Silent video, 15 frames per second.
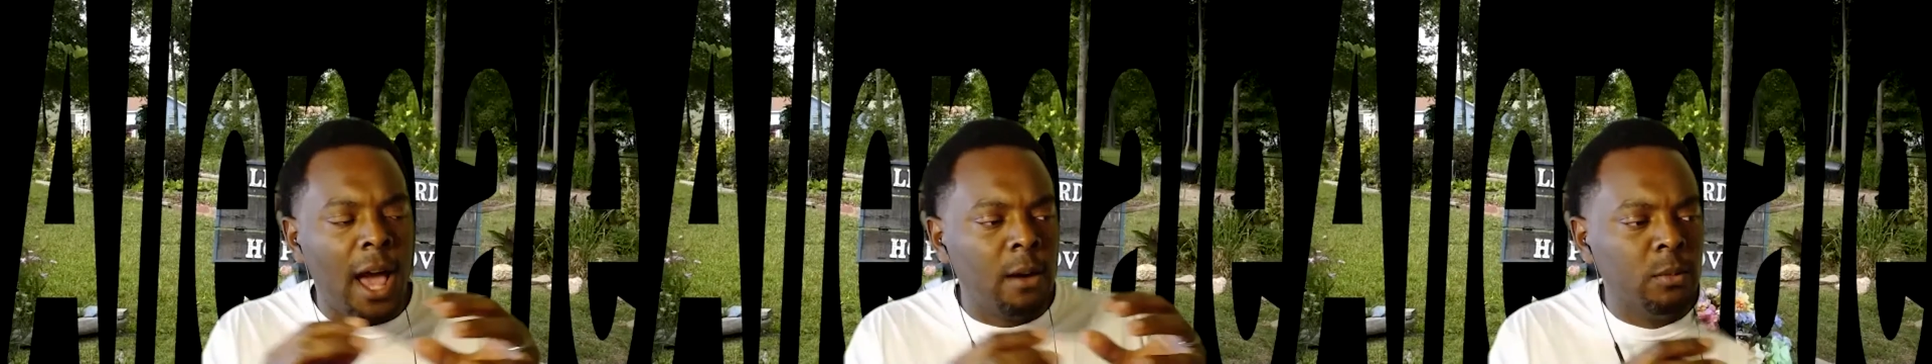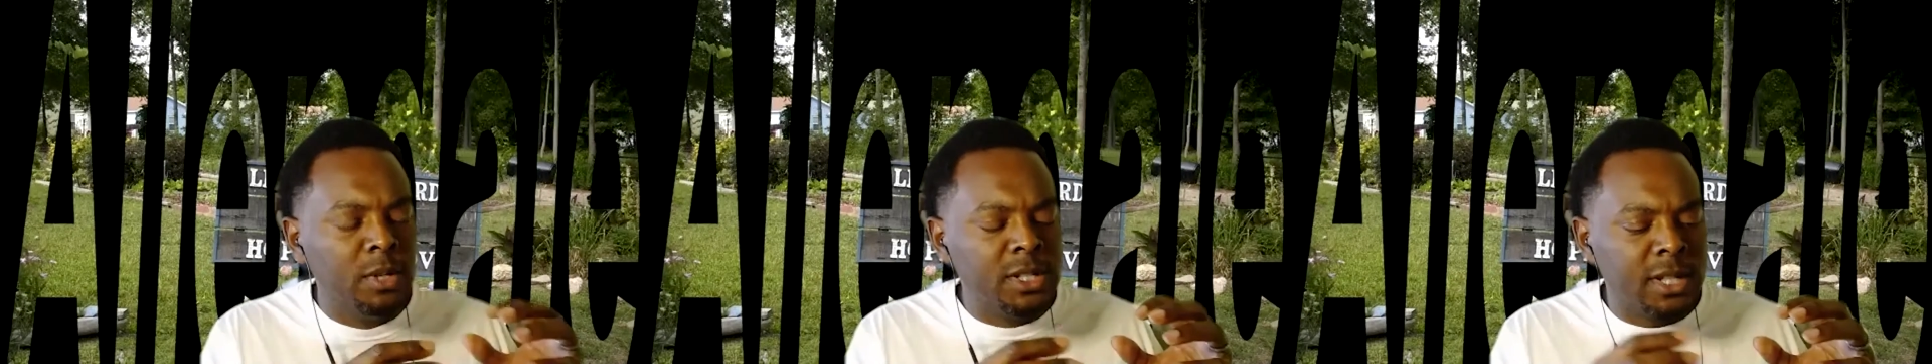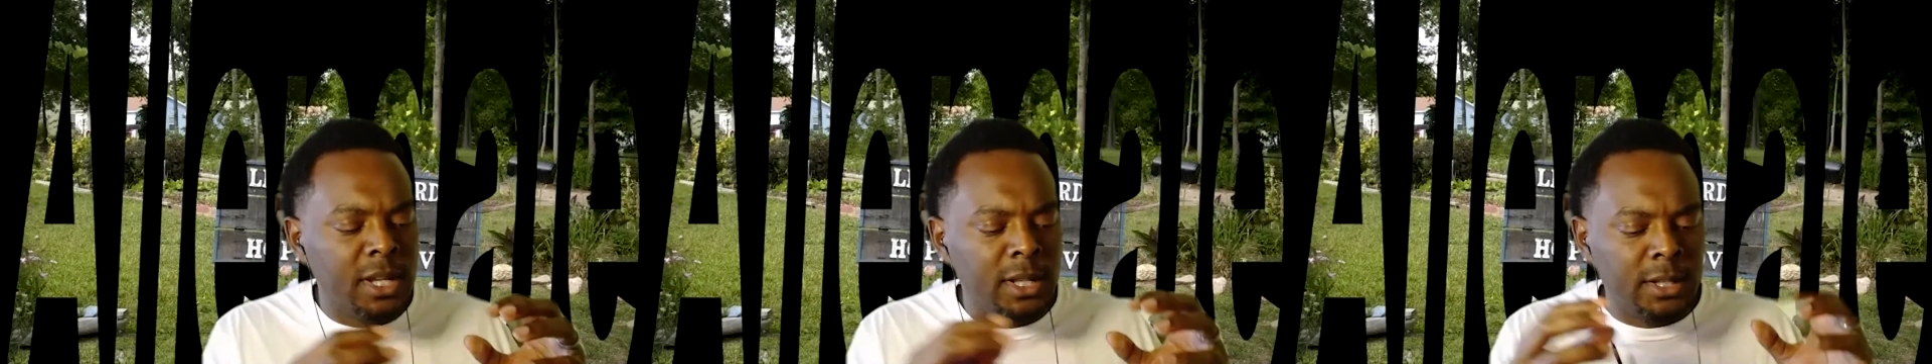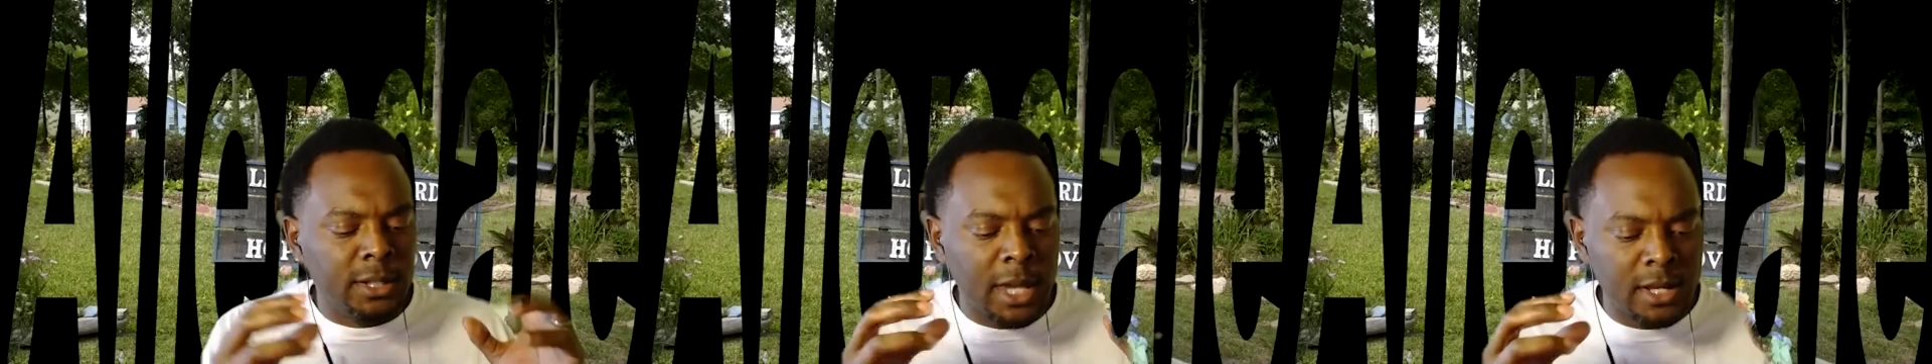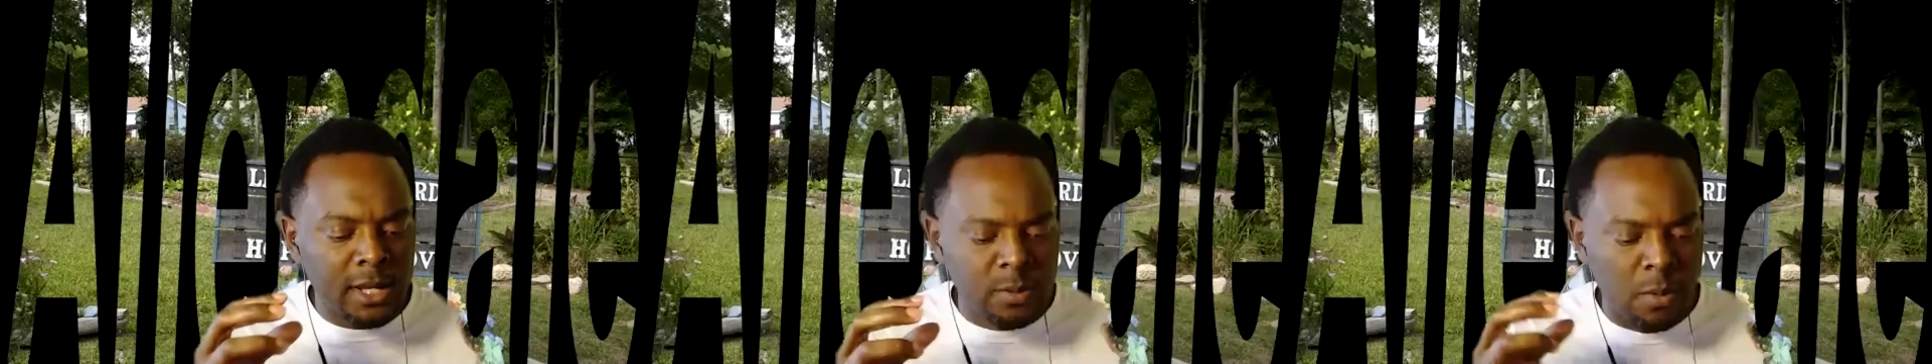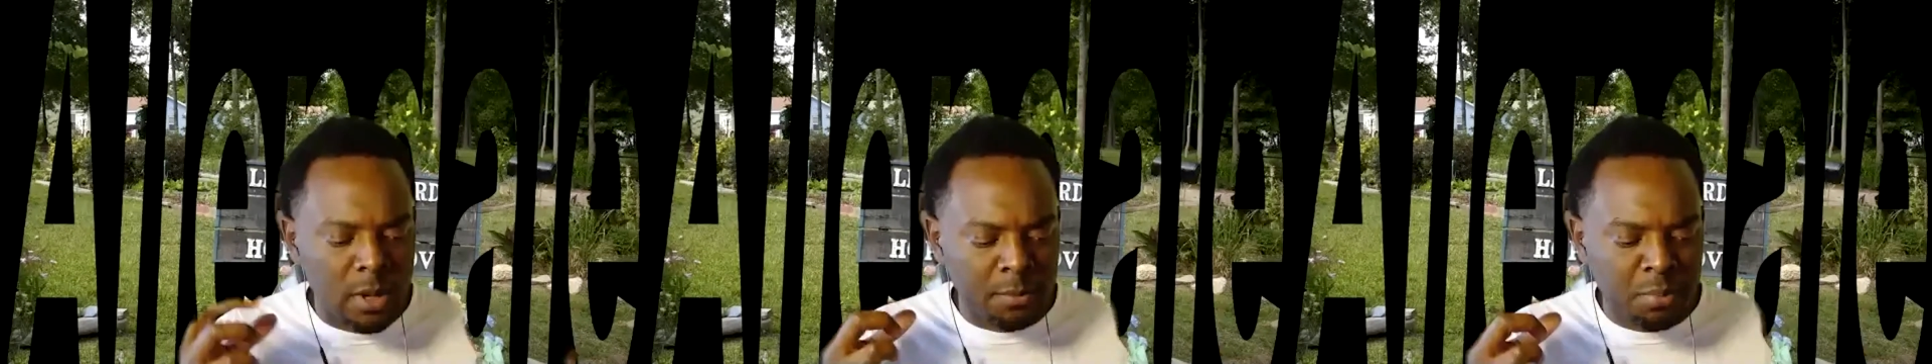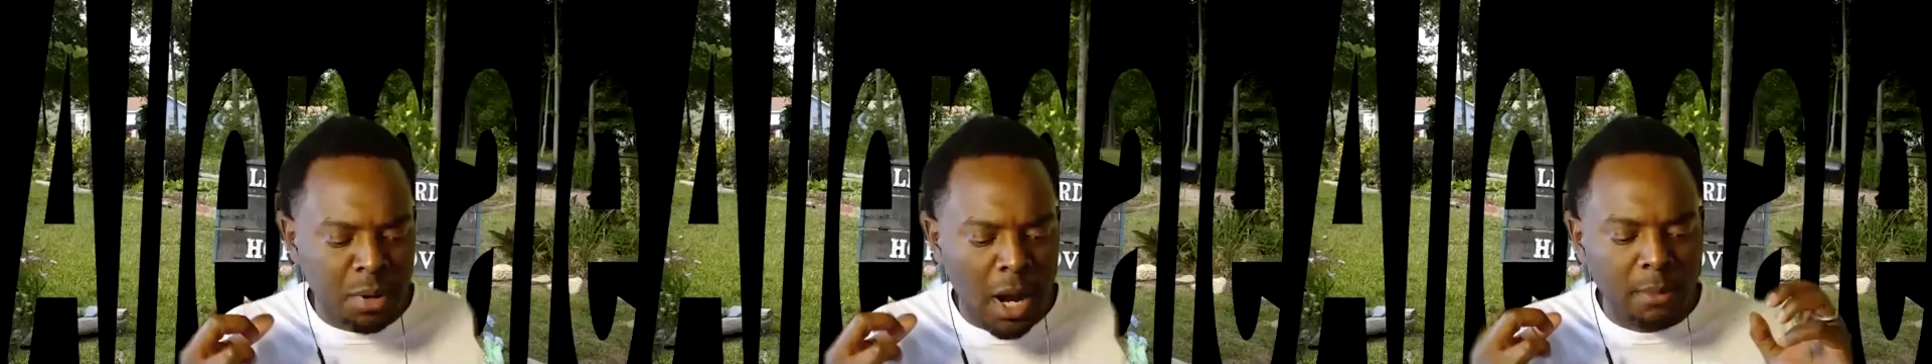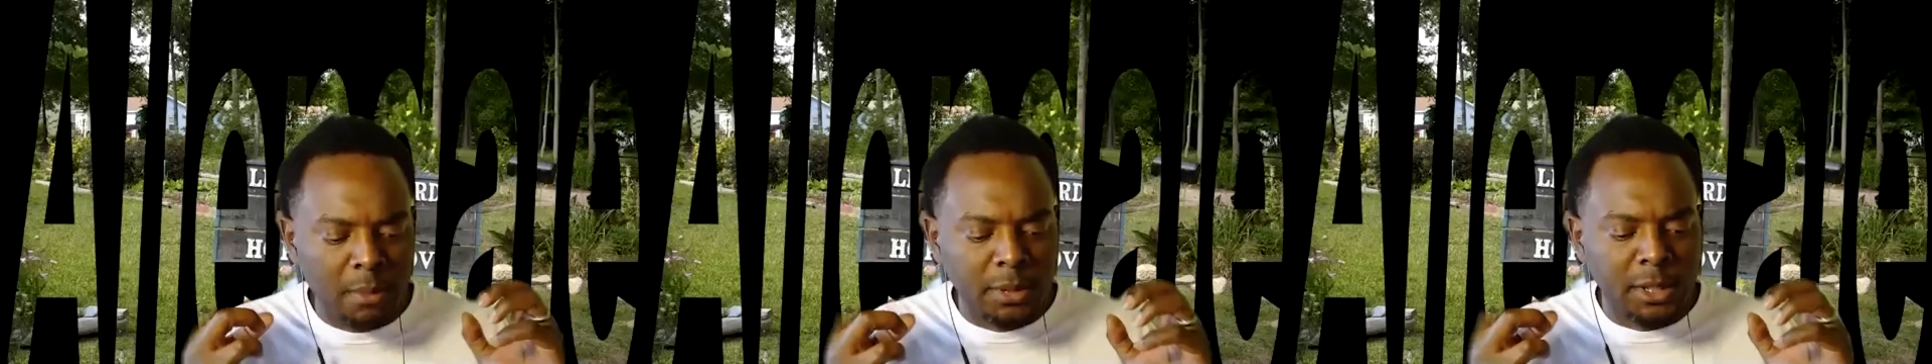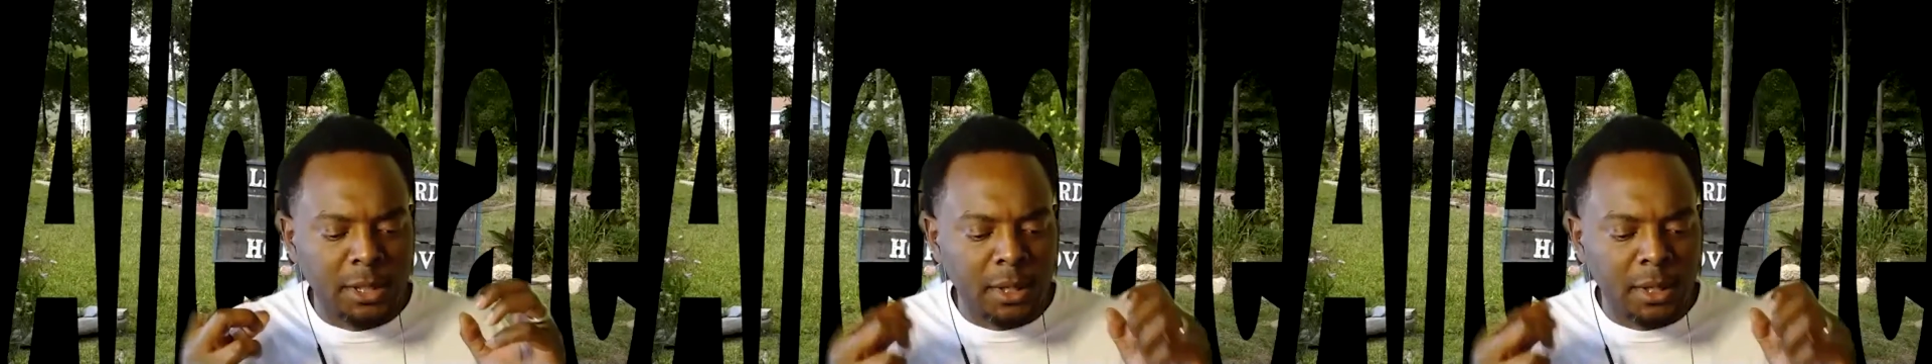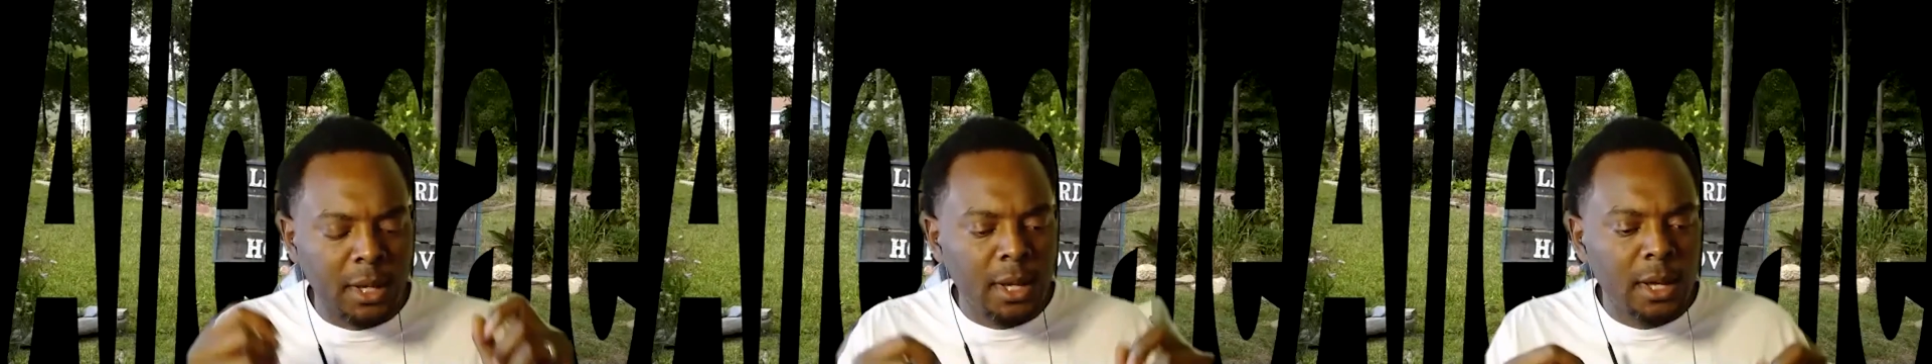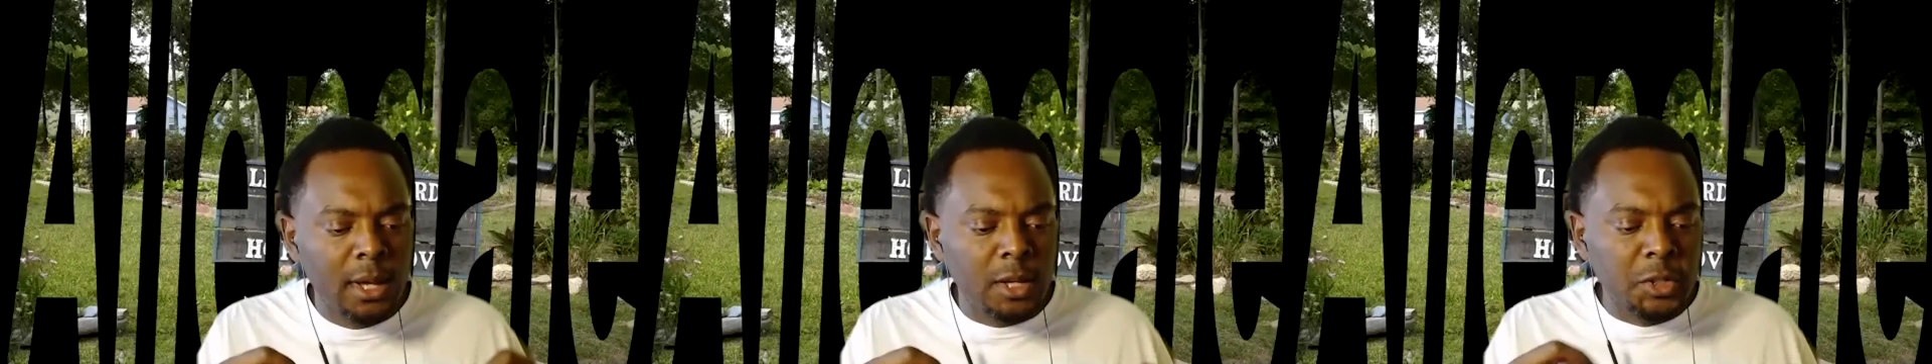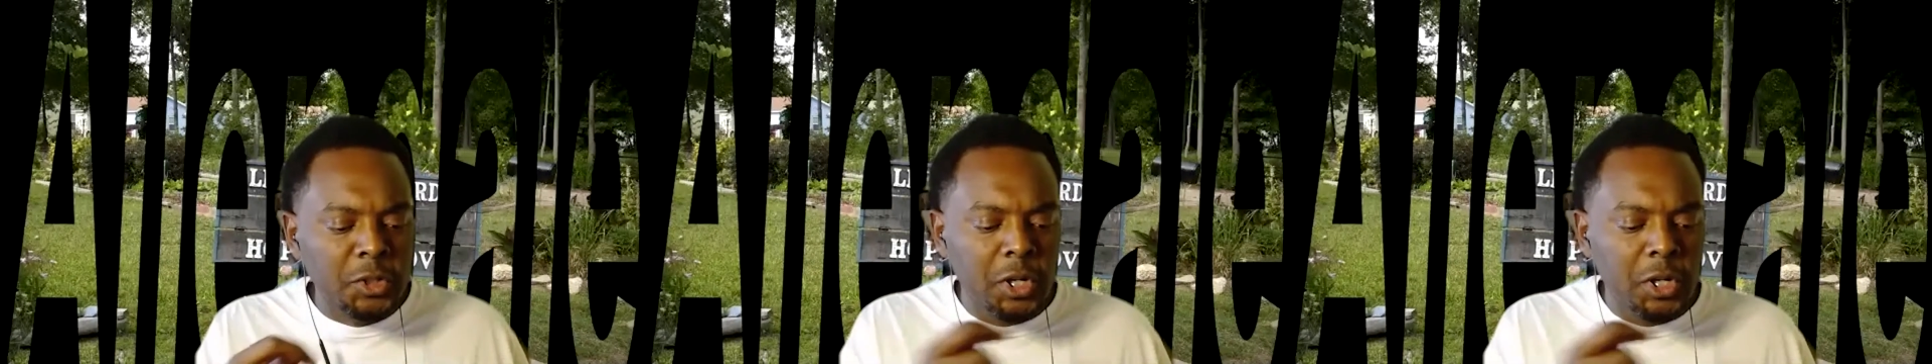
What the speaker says: always say that that's one, probably you